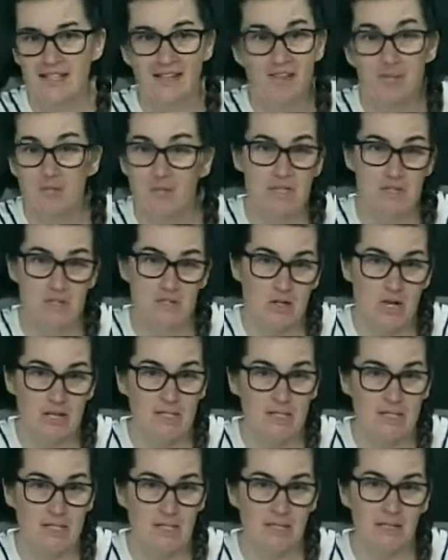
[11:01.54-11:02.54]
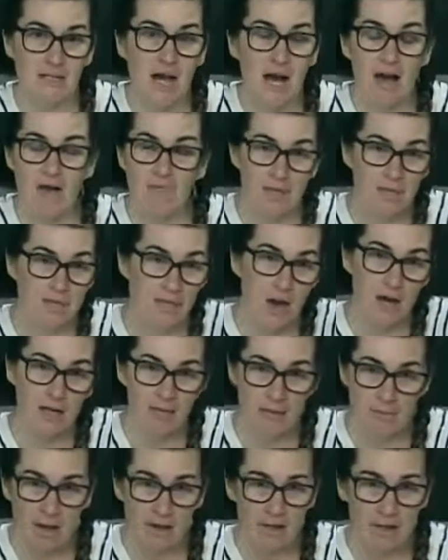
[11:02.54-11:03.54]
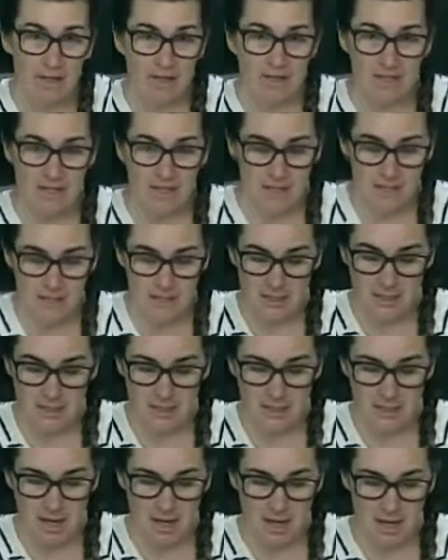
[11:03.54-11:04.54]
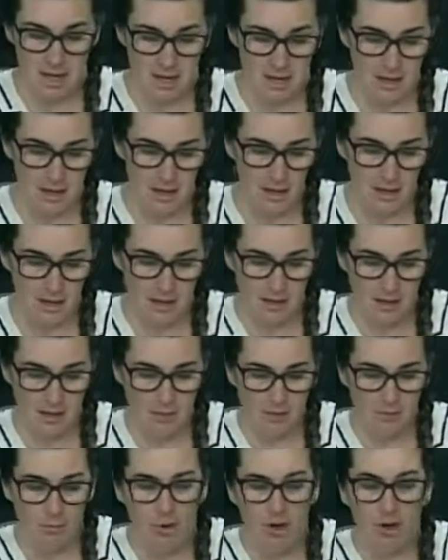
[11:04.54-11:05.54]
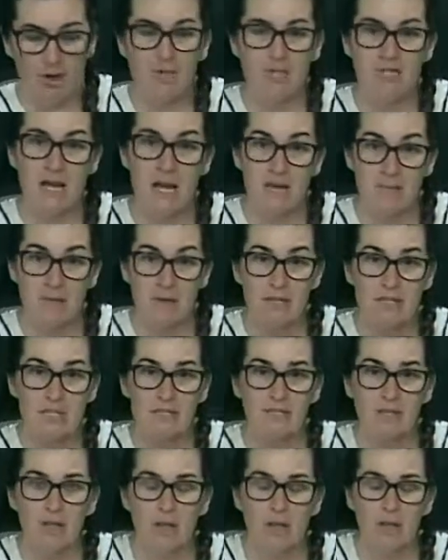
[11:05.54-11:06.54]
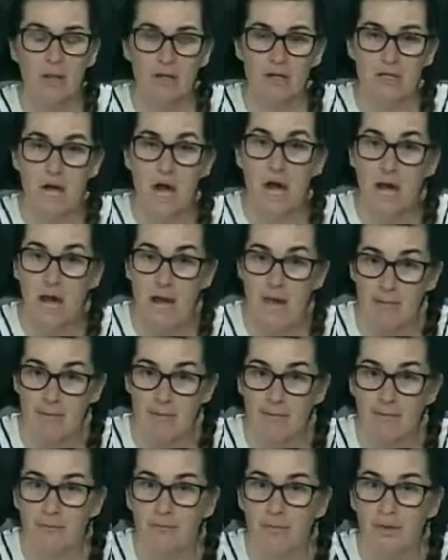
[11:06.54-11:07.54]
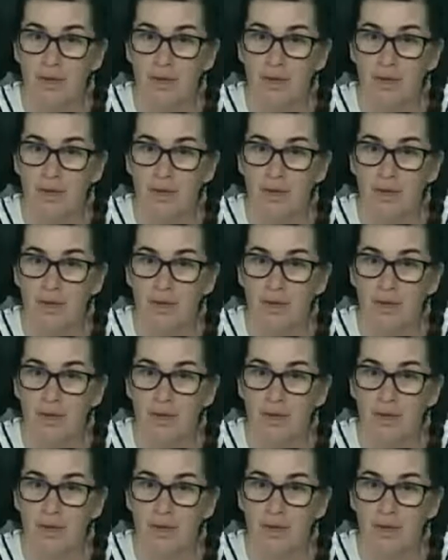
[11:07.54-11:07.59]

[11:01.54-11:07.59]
it was interesting. I've been talking about this I've been talking about this for a long time,